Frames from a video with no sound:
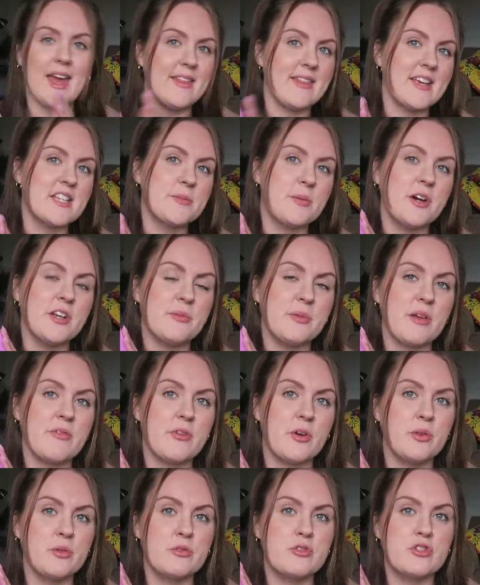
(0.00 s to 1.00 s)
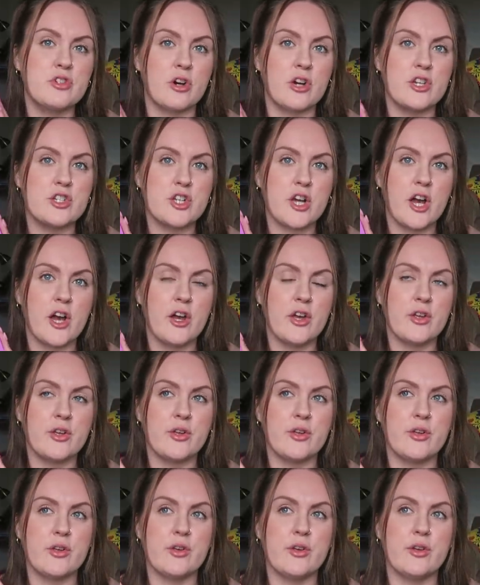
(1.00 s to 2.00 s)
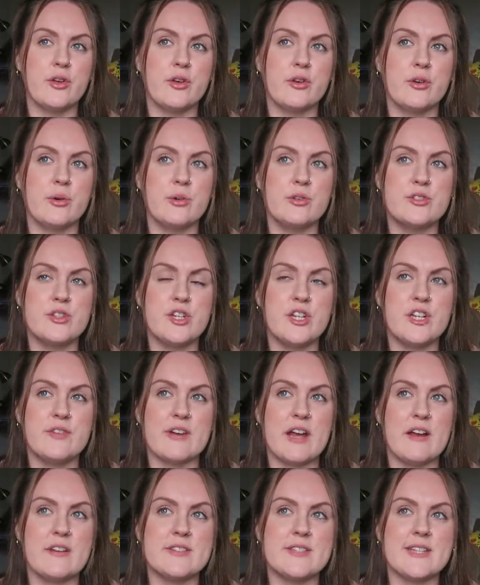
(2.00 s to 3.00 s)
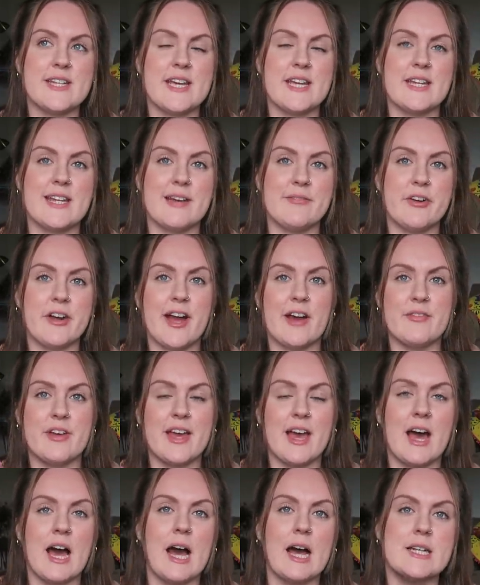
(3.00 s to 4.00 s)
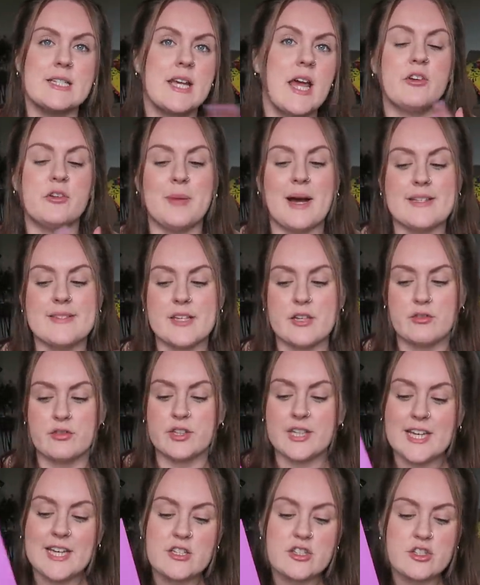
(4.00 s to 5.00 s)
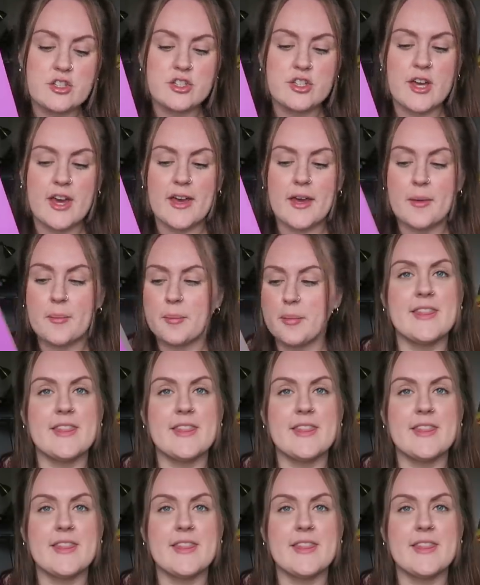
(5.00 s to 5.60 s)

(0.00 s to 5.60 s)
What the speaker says: In this one, we follow Georgia, who goes to university never having had a romantic relationship,